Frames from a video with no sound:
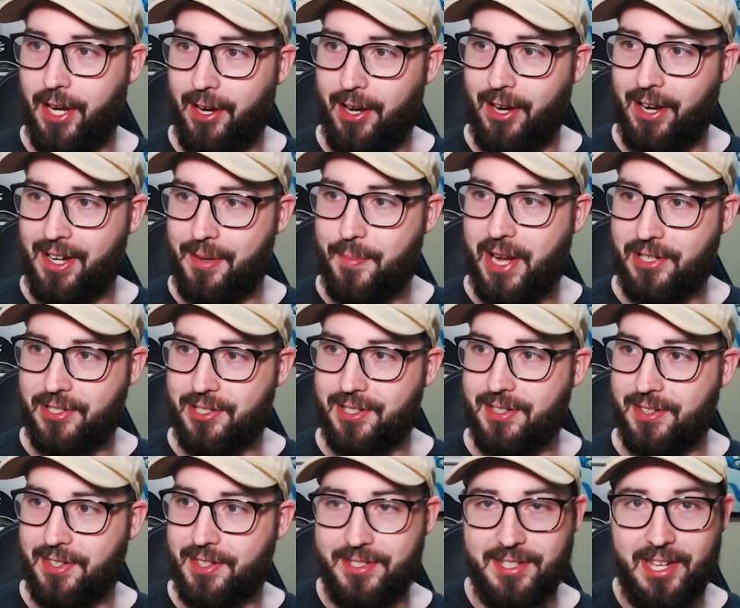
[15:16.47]
I imagine
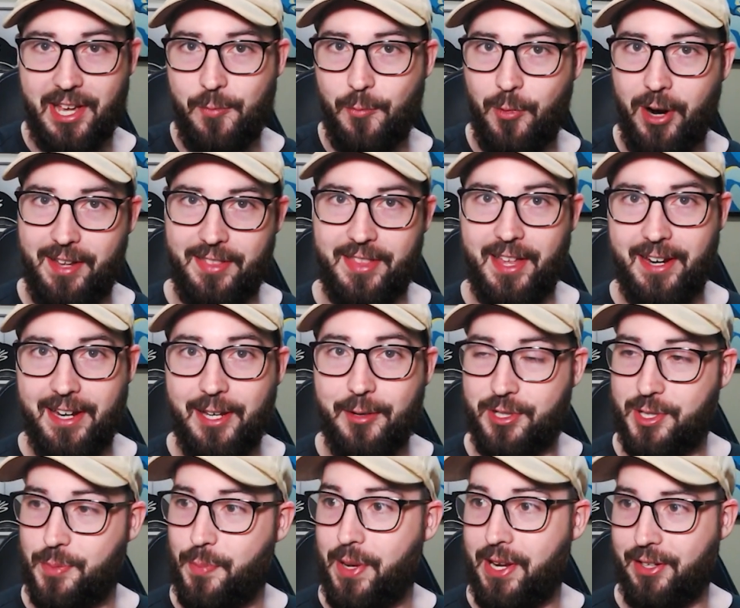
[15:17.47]
in the same way that he
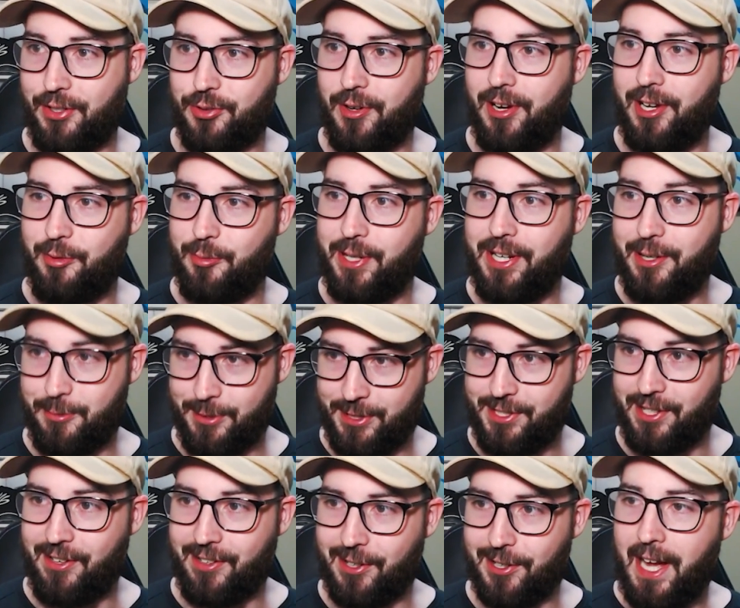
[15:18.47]
was being trained when he was
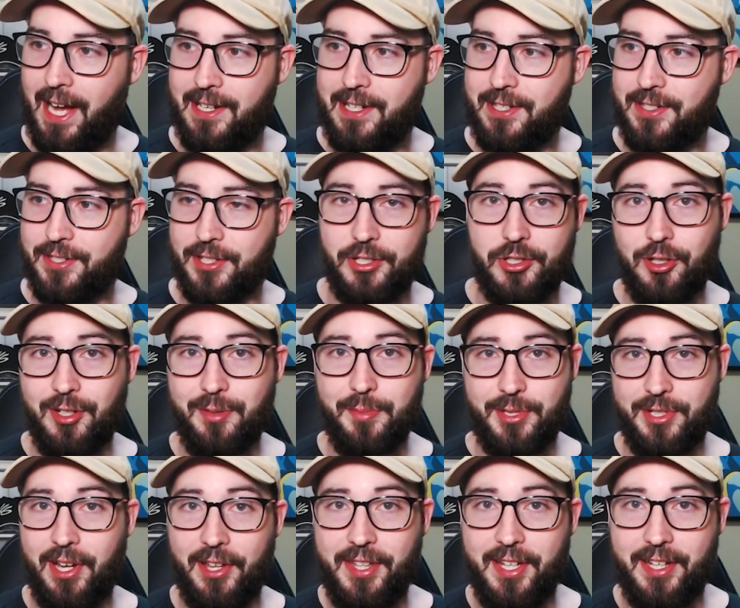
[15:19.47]
younger. And he's assumed
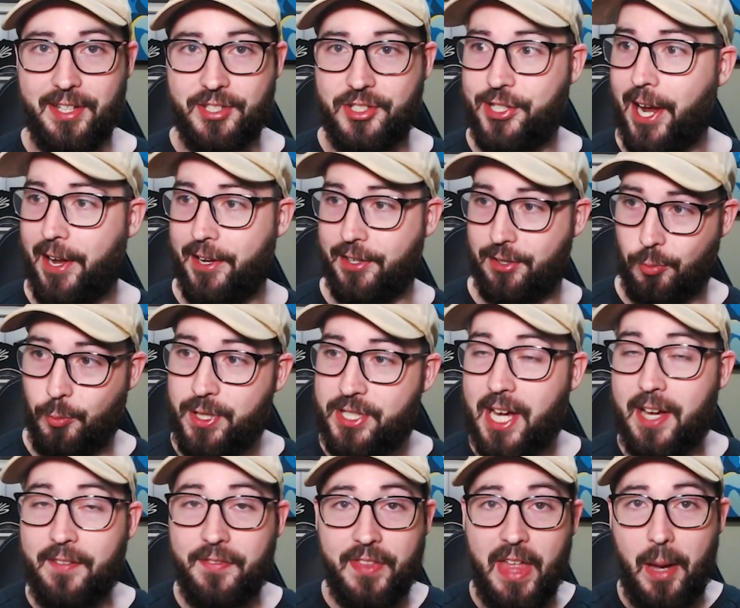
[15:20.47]
nothing has changed, which
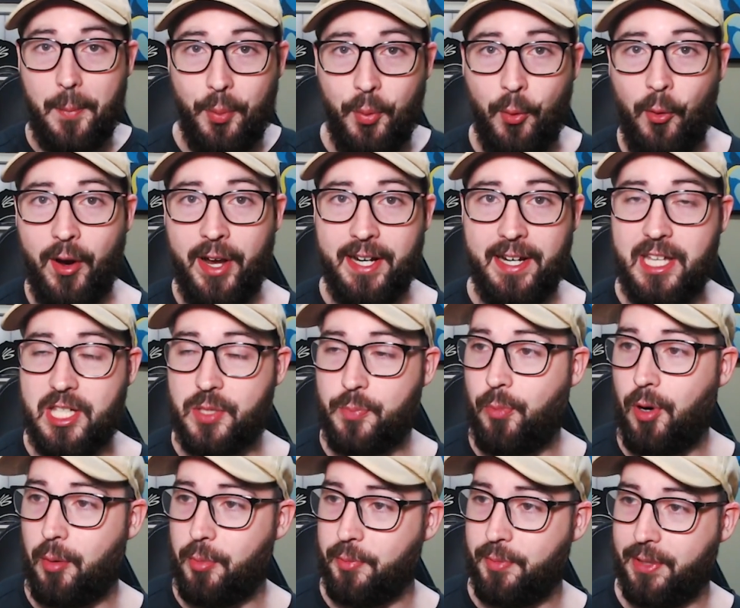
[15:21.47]
at that point he's
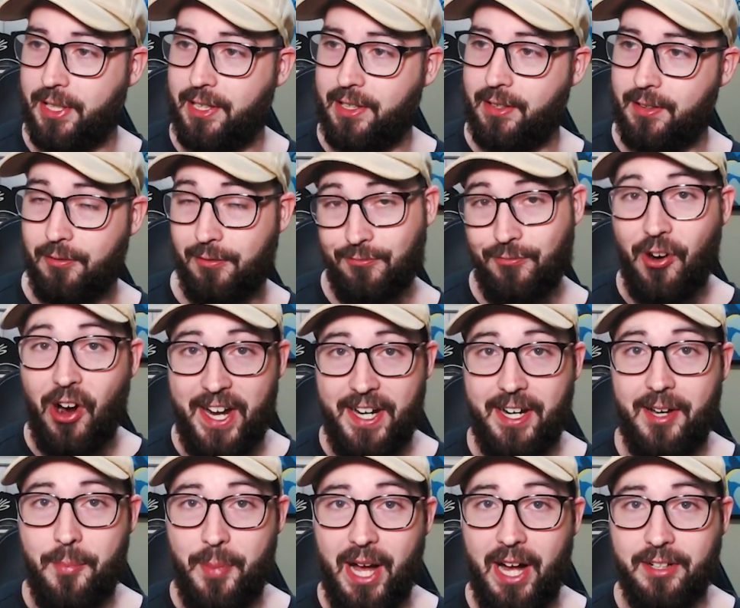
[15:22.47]
probably right
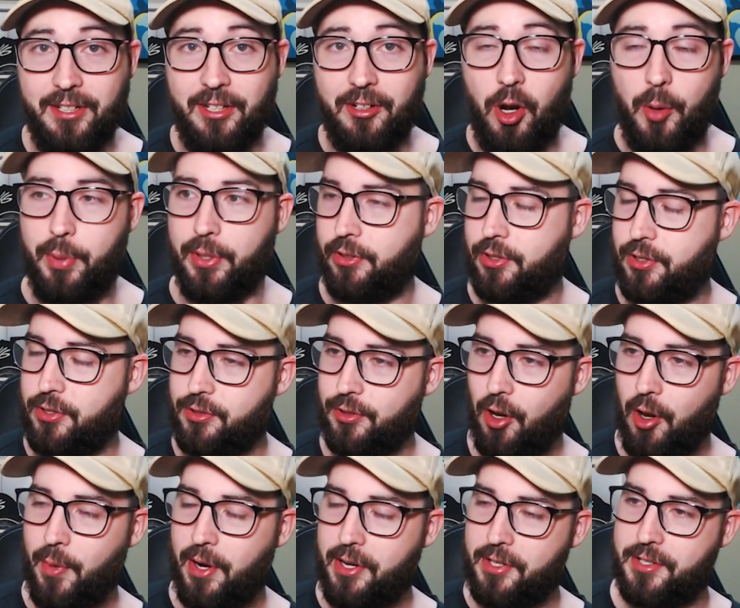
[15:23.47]
about, you know, but
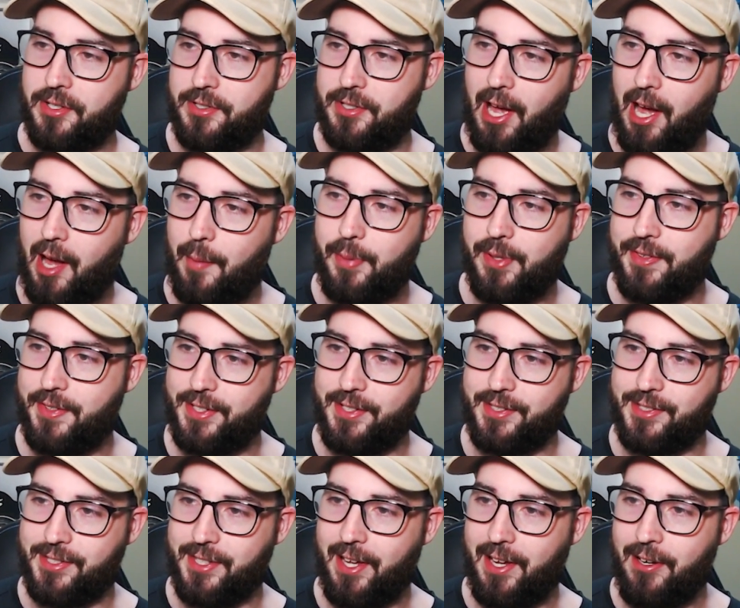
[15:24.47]
so much has happened
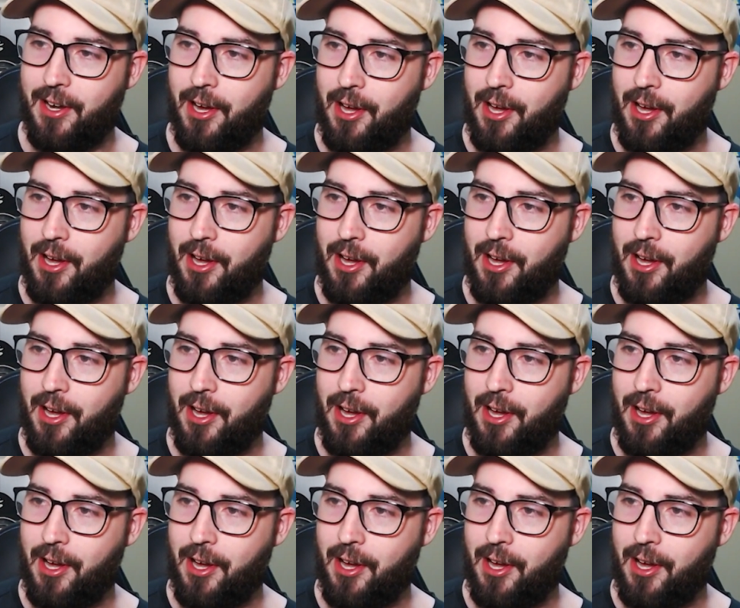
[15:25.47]
since then.